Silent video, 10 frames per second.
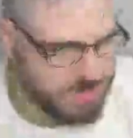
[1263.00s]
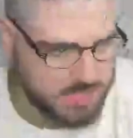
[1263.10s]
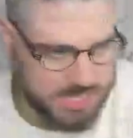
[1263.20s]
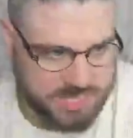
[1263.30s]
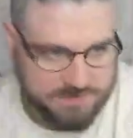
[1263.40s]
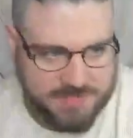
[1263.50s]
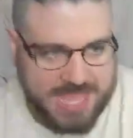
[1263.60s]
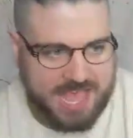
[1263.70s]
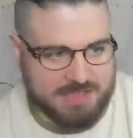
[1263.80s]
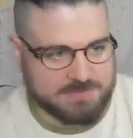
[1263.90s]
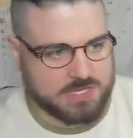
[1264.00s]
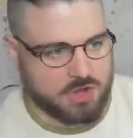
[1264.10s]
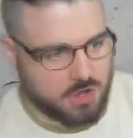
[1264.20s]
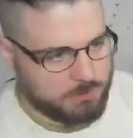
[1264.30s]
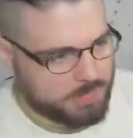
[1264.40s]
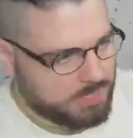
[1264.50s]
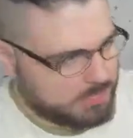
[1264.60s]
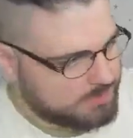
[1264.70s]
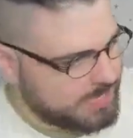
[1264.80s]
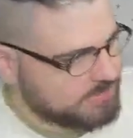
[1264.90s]
If they have the
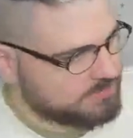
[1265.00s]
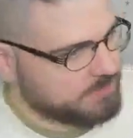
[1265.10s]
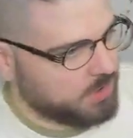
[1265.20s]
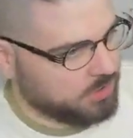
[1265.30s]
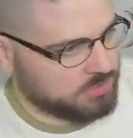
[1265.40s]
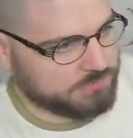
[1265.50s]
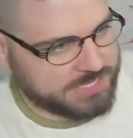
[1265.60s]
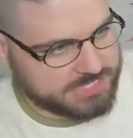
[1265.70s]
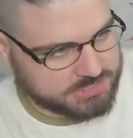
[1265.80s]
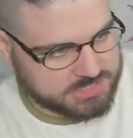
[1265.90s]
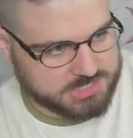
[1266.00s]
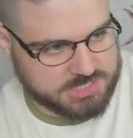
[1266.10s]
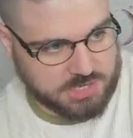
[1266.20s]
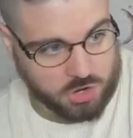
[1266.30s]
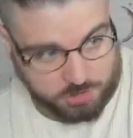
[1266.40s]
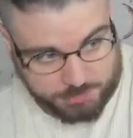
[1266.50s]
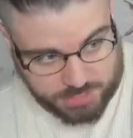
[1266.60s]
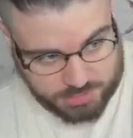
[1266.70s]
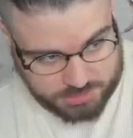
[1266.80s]
Arbok, they evolve into the Arbok,